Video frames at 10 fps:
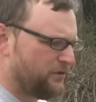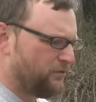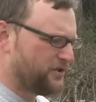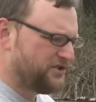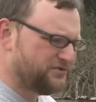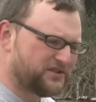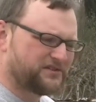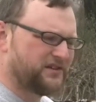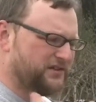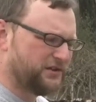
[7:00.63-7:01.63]
once you just
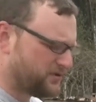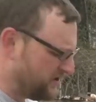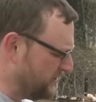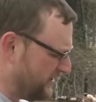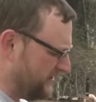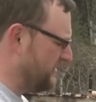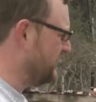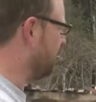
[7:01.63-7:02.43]
get used to it, it is